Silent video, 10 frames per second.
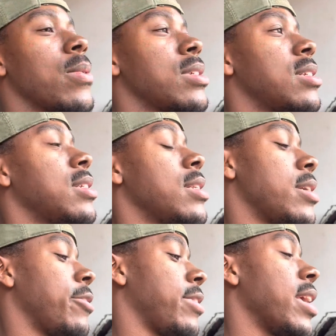just sitting
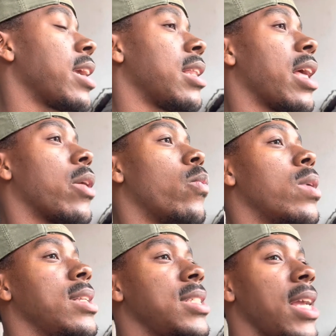here thinking, like,
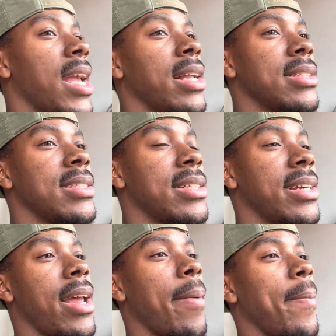what change did
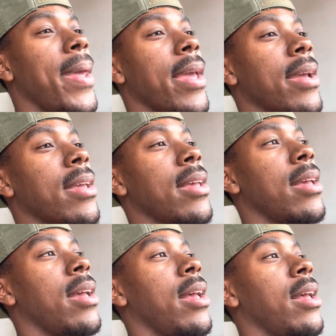I make
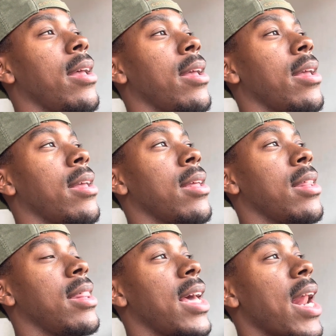
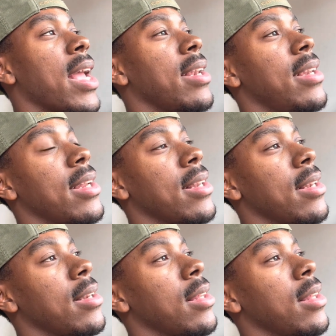that I
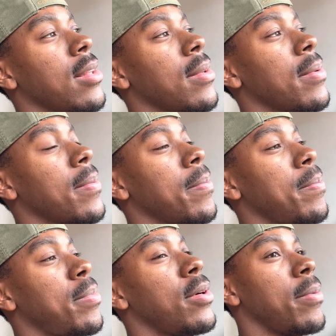didn't
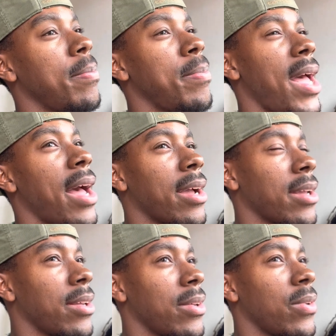put back,
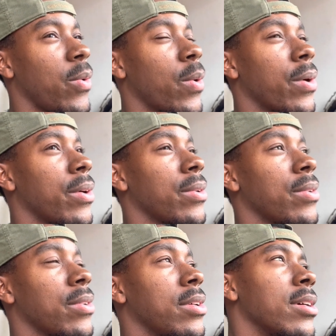or
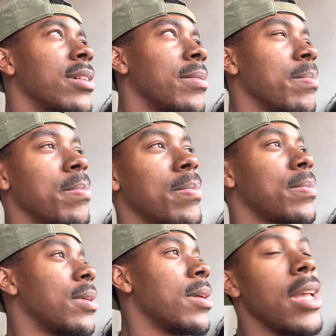couldn't
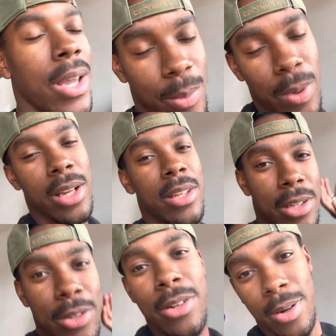put, what
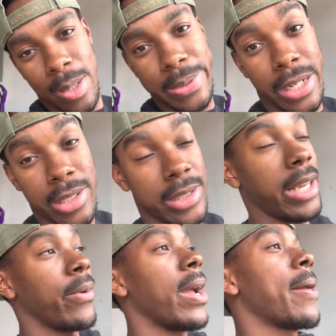I'm trying to say,
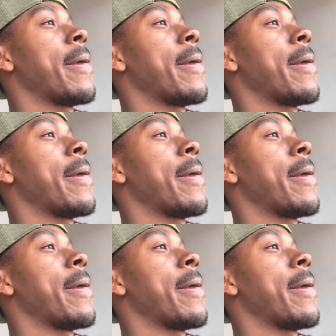right?